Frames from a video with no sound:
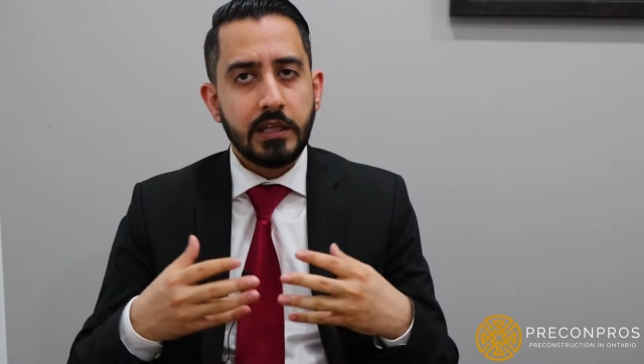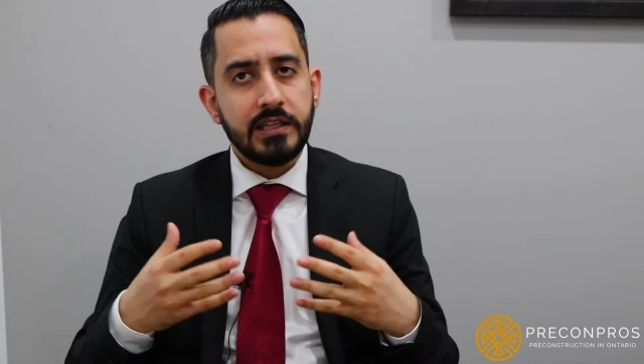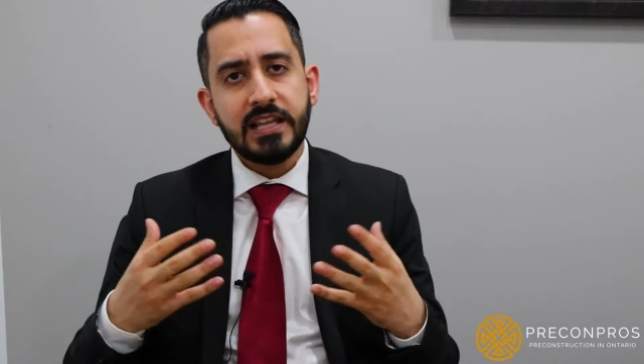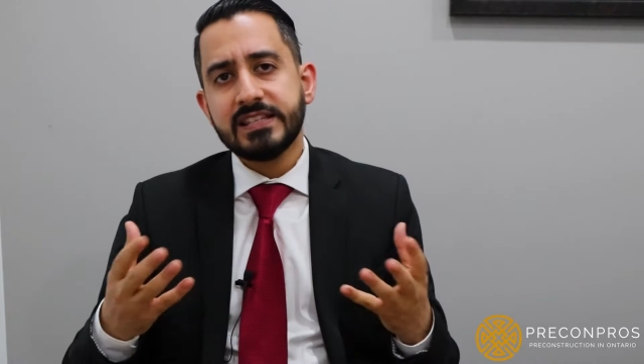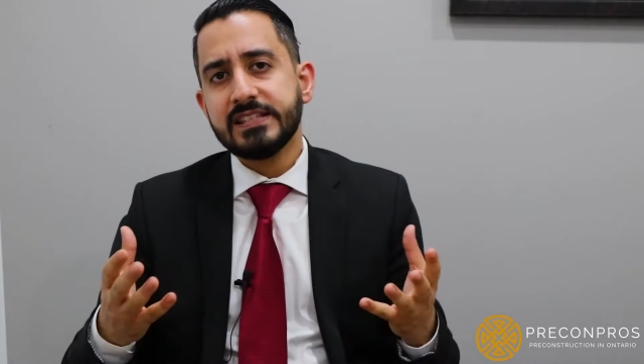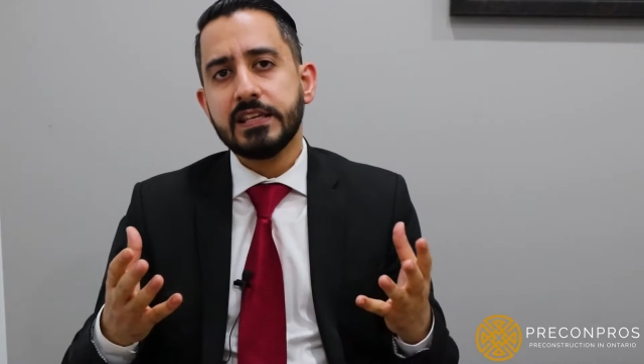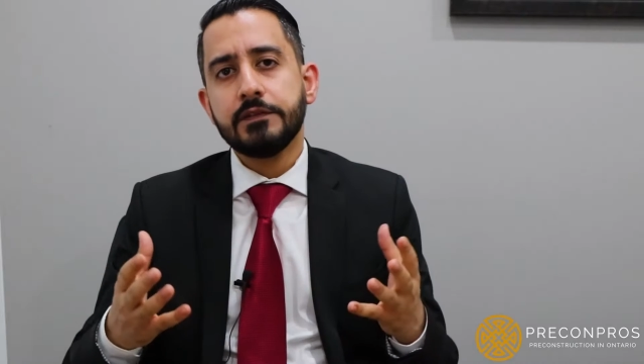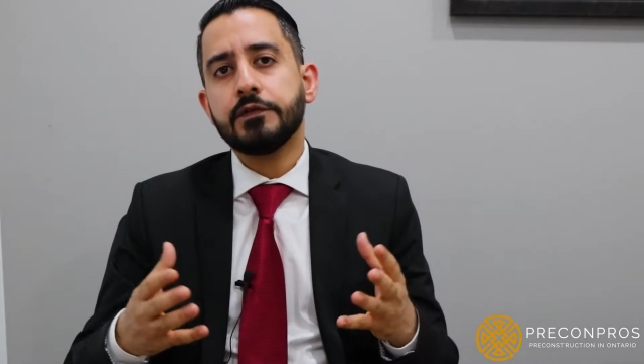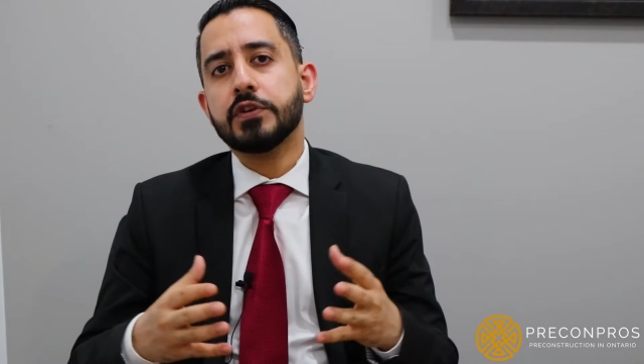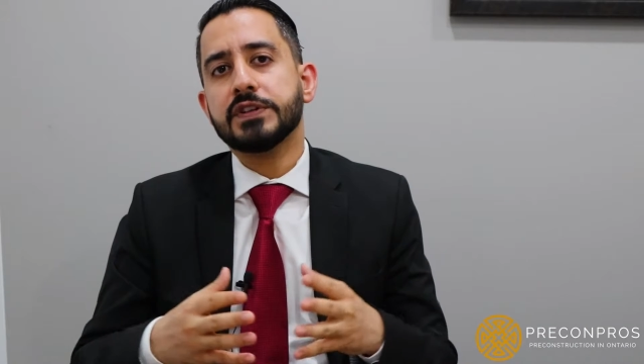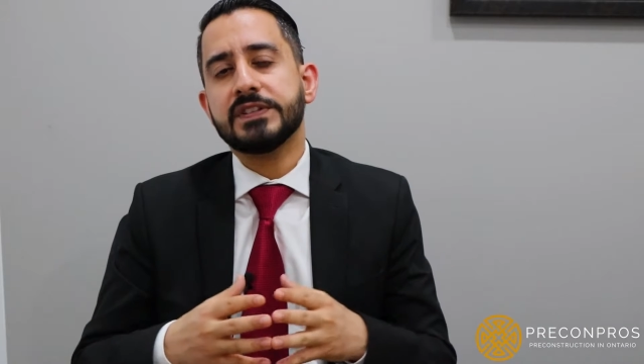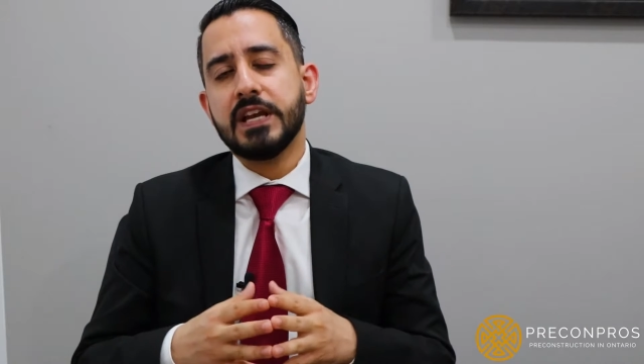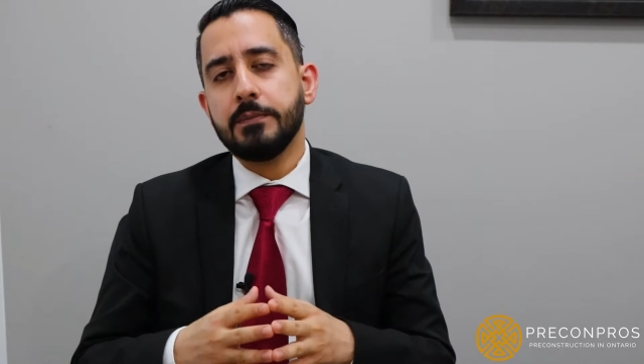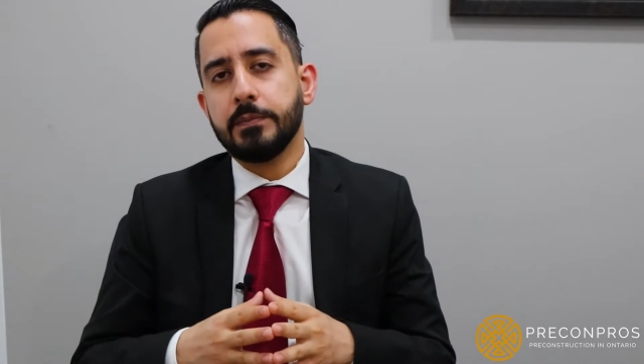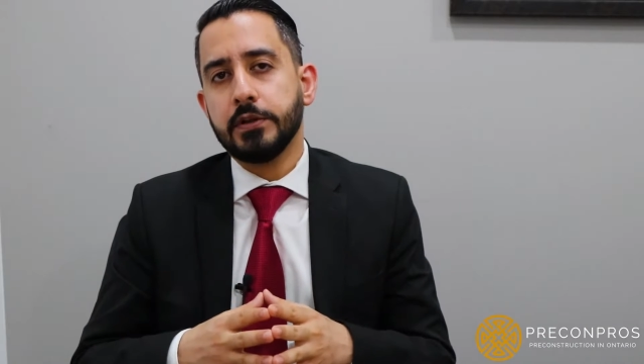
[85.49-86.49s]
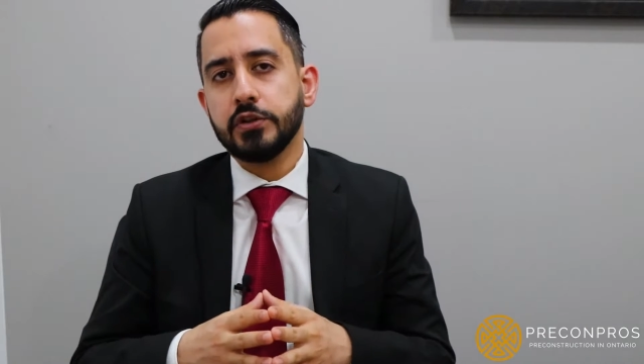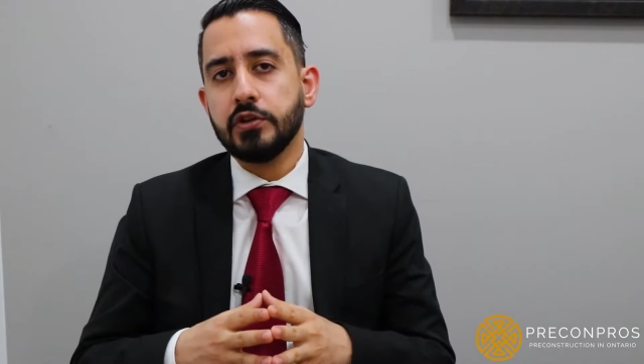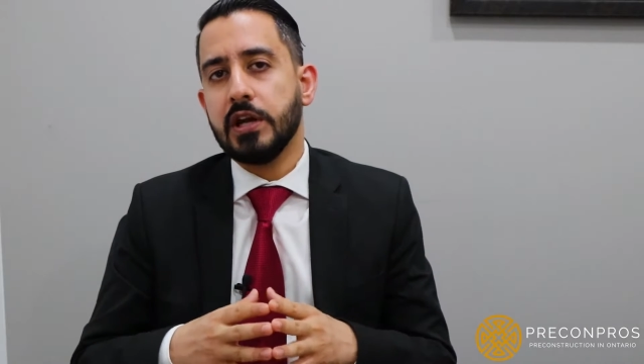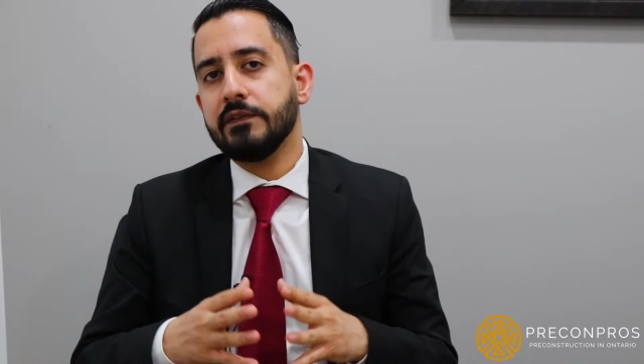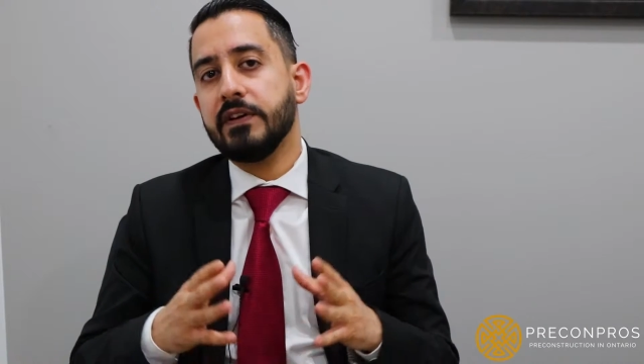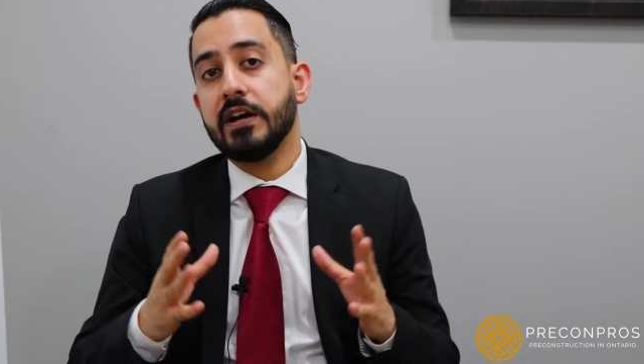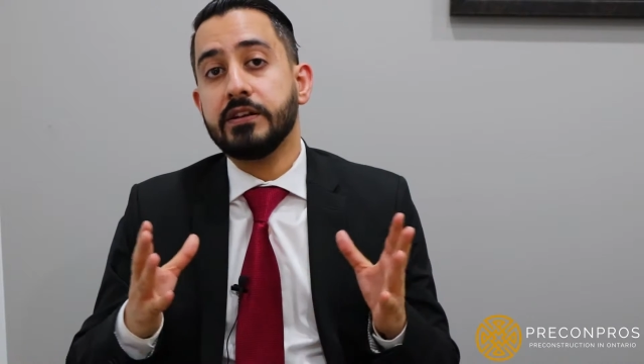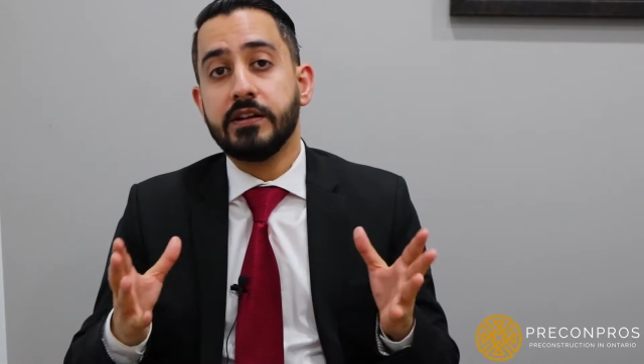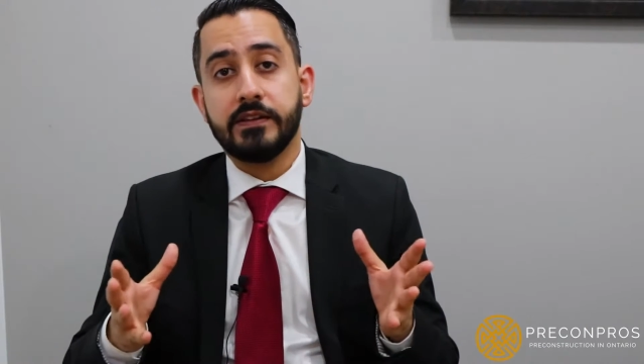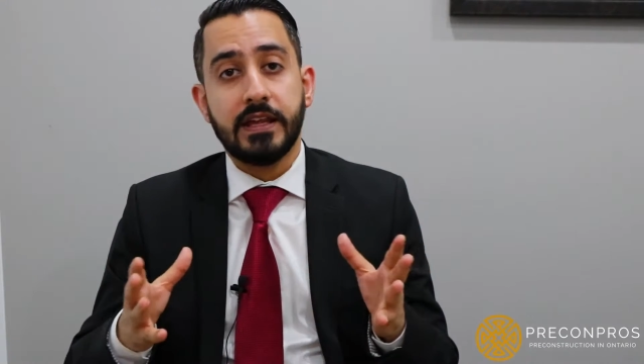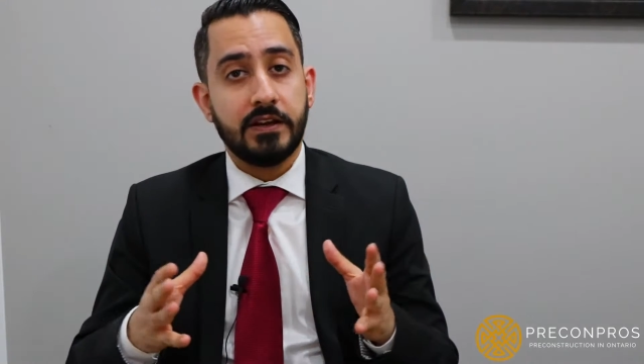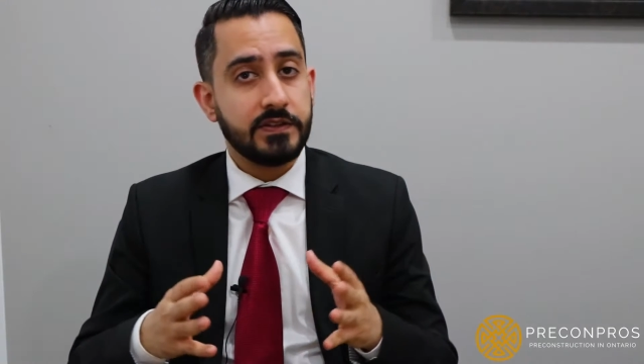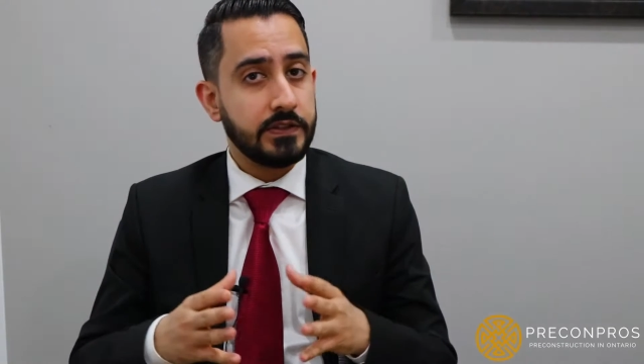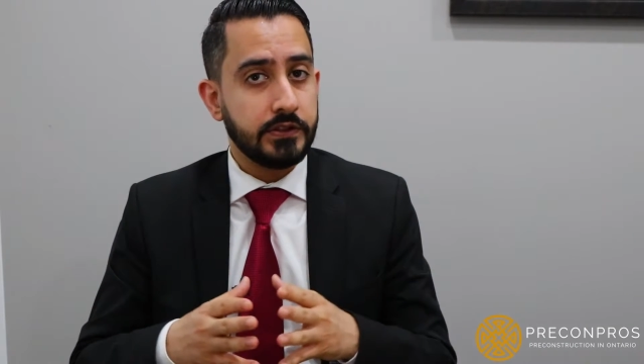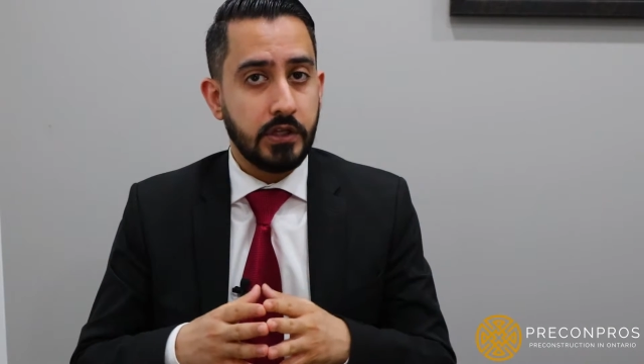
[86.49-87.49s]
Let's say, for example, you have
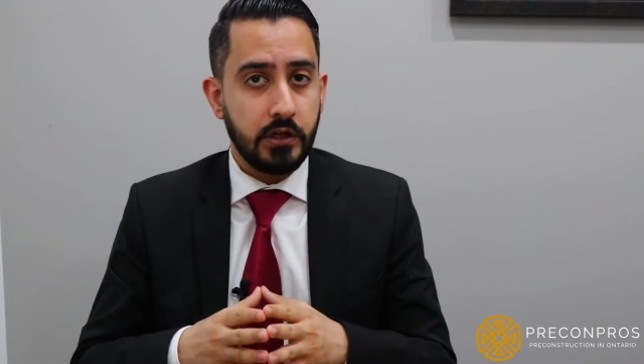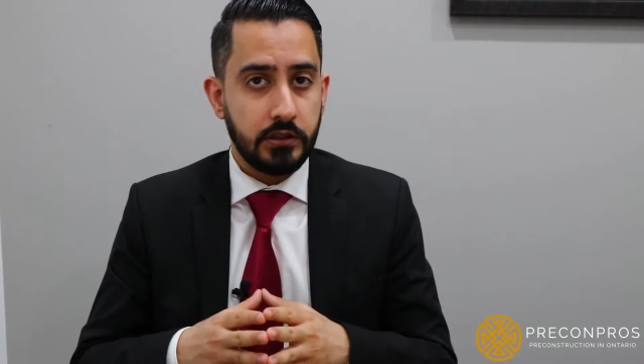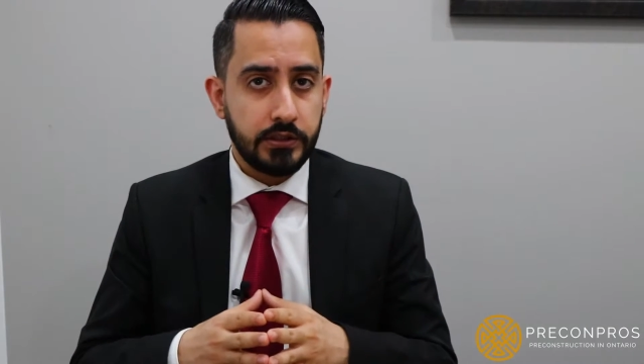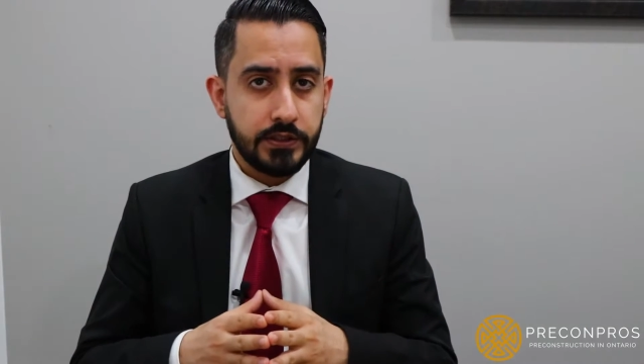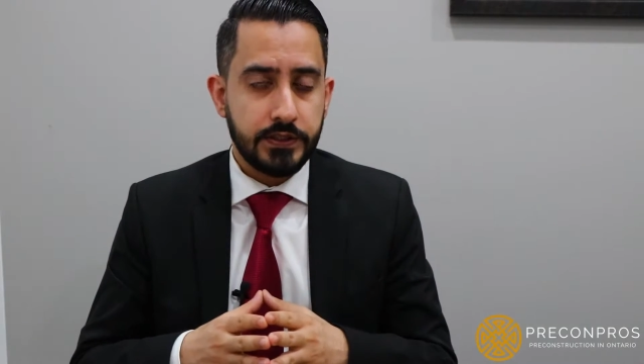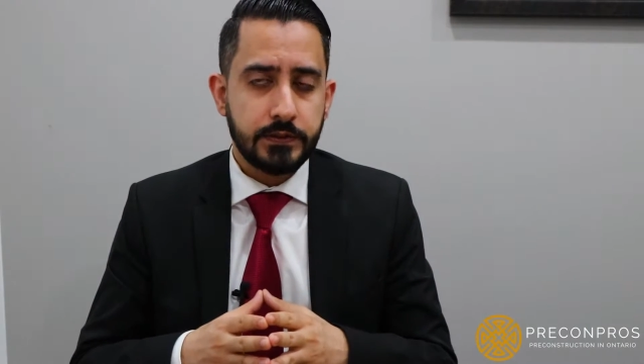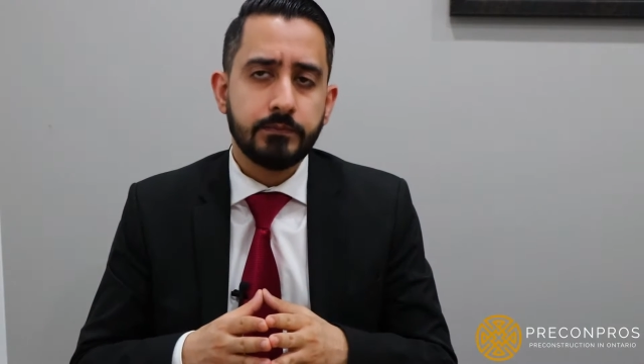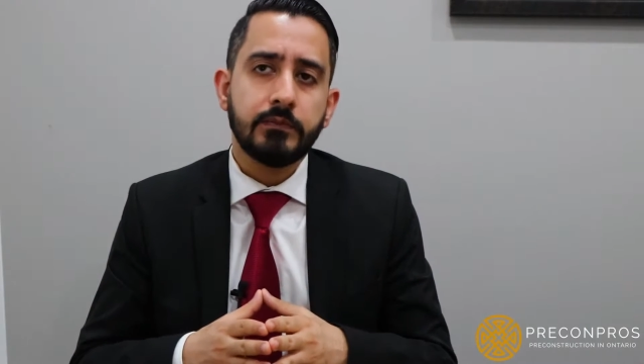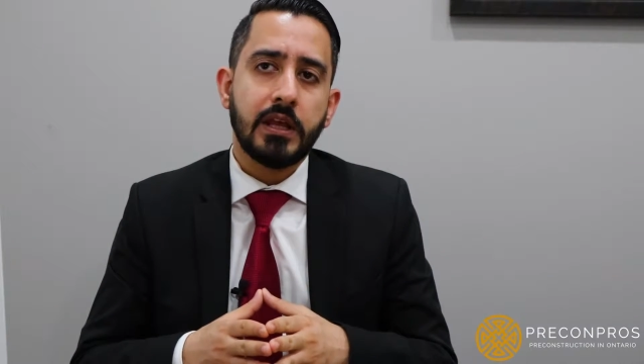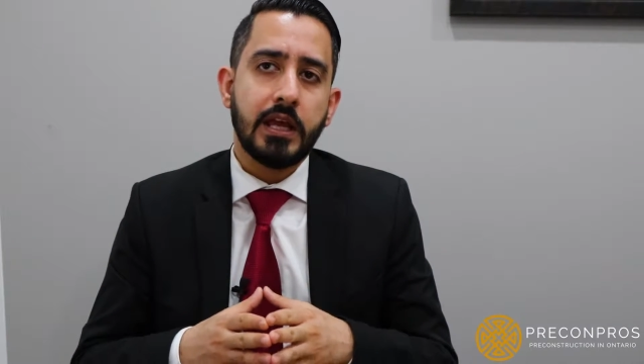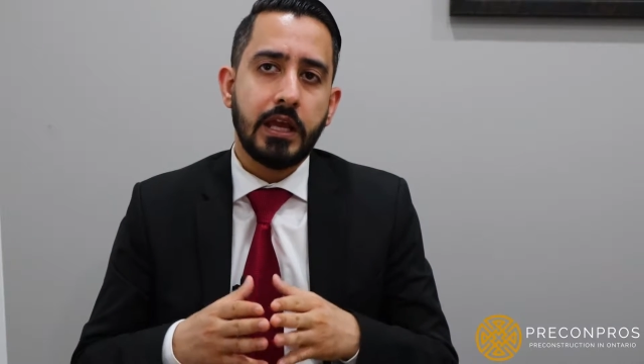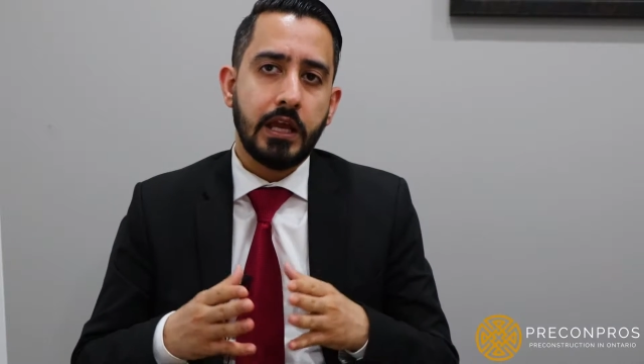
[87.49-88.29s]
$100,000